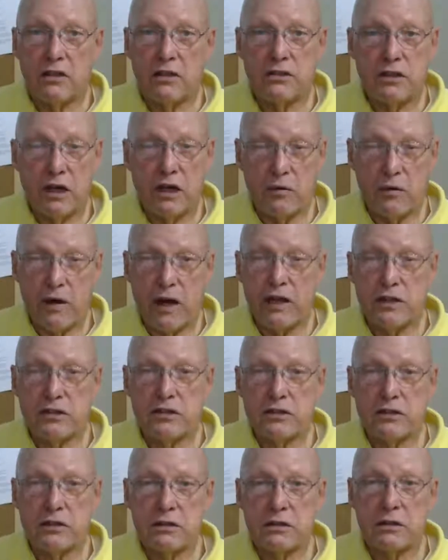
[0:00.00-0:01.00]

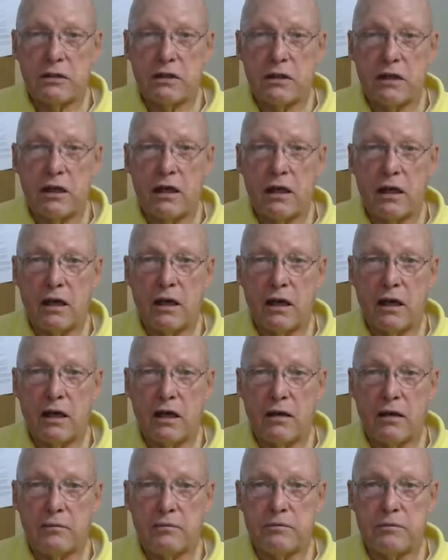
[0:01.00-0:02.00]
generates
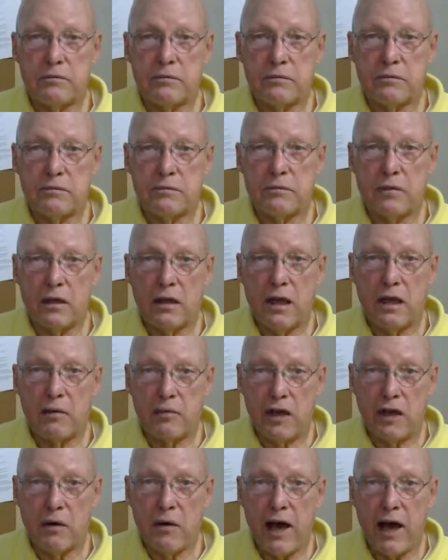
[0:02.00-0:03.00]
an
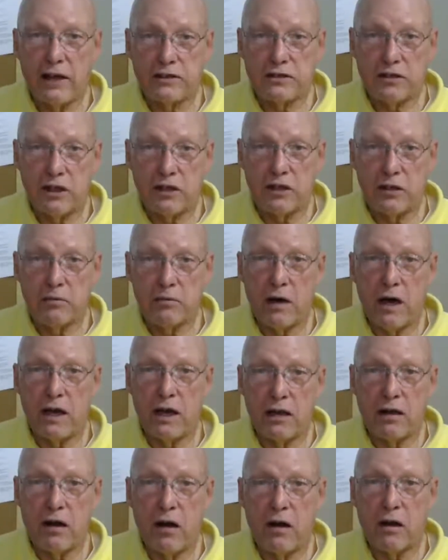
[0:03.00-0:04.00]
amino acid in your
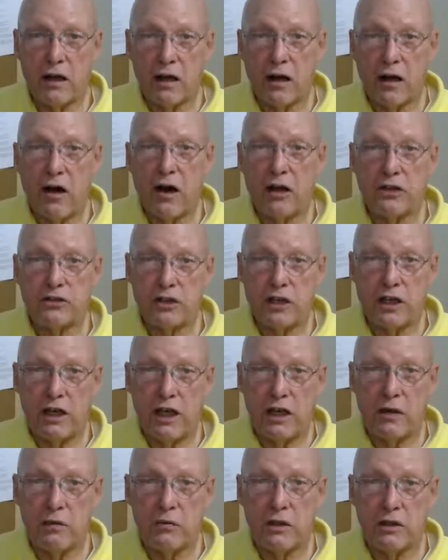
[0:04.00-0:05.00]
body called
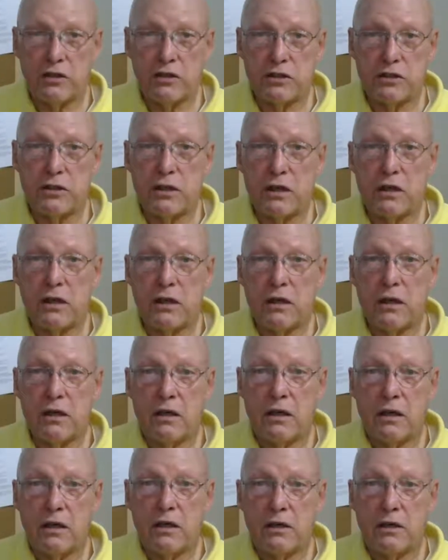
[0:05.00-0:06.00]
L-arginine, which
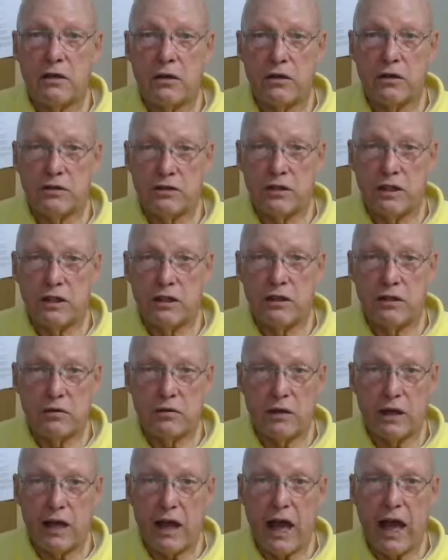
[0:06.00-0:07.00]
turns
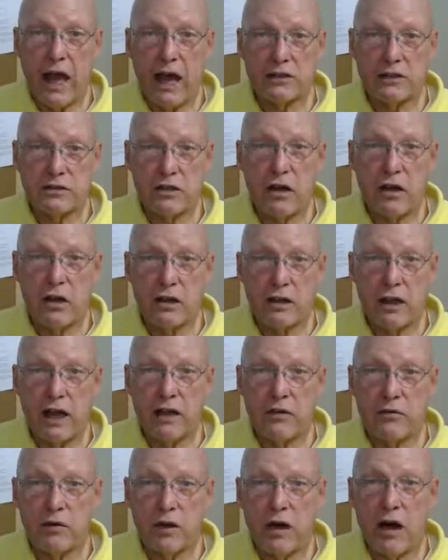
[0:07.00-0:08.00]
into a gas called
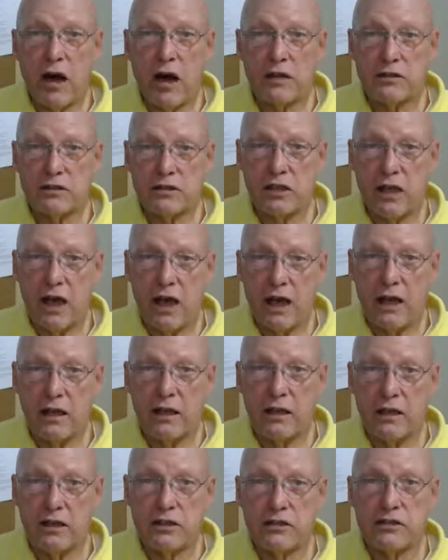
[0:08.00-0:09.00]
nitric oxide,
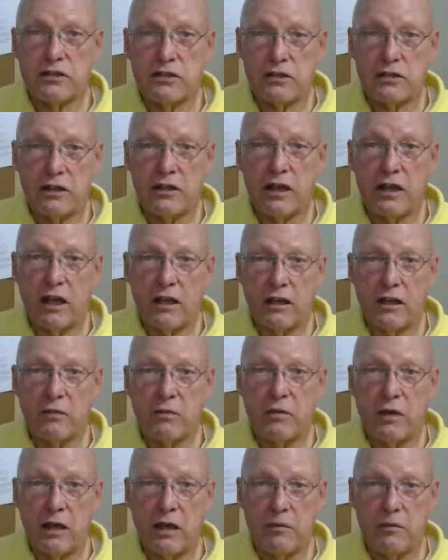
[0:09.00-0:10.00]
and this is the thing that
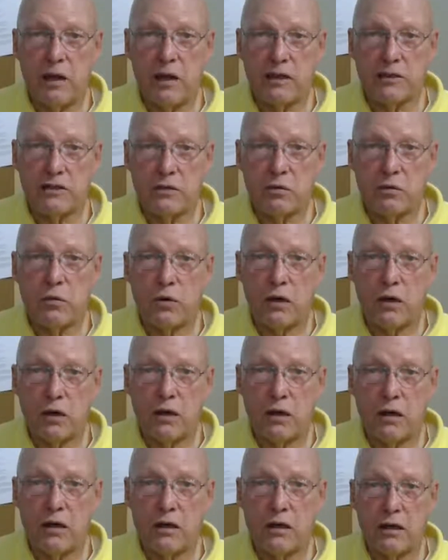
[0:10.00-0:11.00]
really makes it
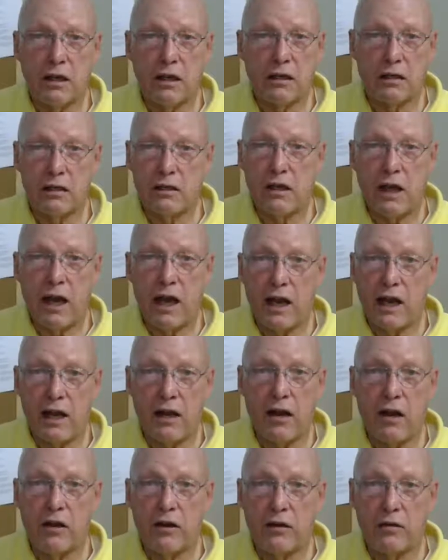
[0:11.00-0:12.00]
work. It'll dilate
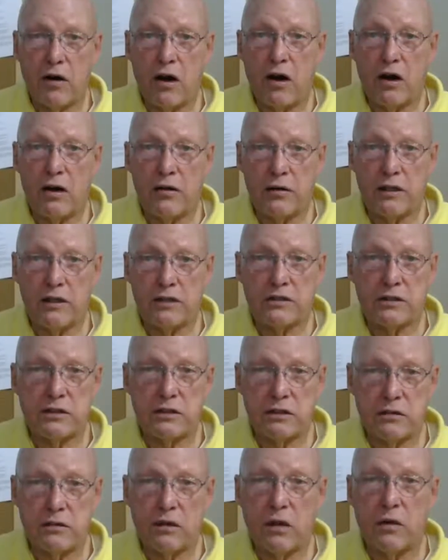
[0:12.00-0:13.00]
all your arteries
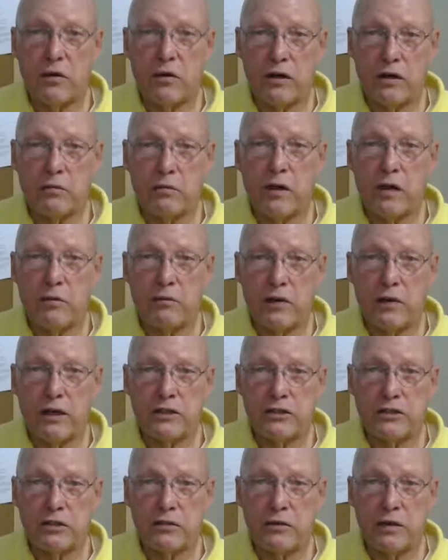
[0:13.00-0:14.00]
and lower your blood
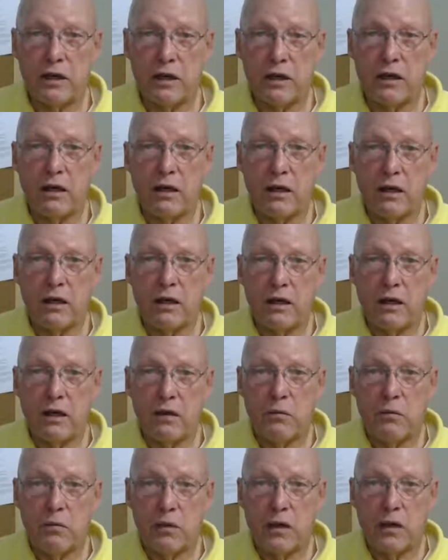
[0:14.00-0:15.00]
pressure and
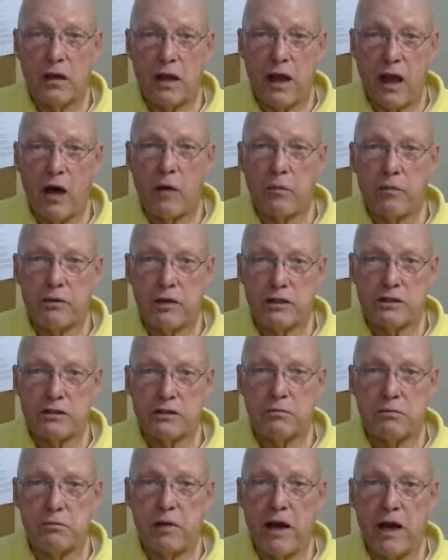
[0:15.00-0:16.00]
will help
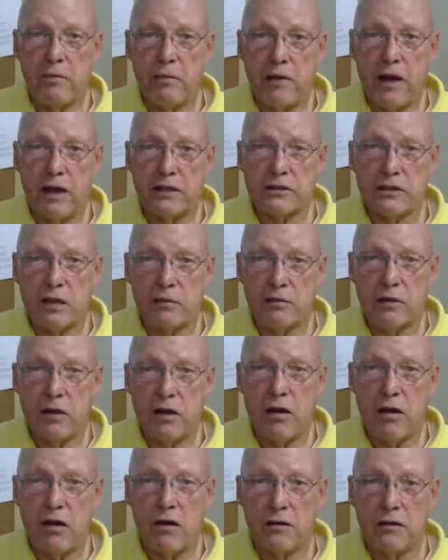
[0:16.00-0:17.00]
this bypass come
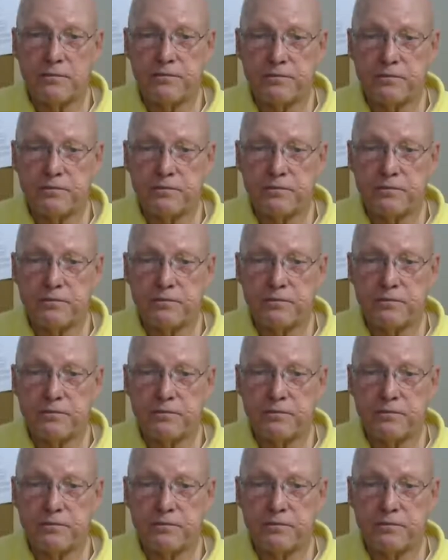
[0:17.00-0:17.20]
along.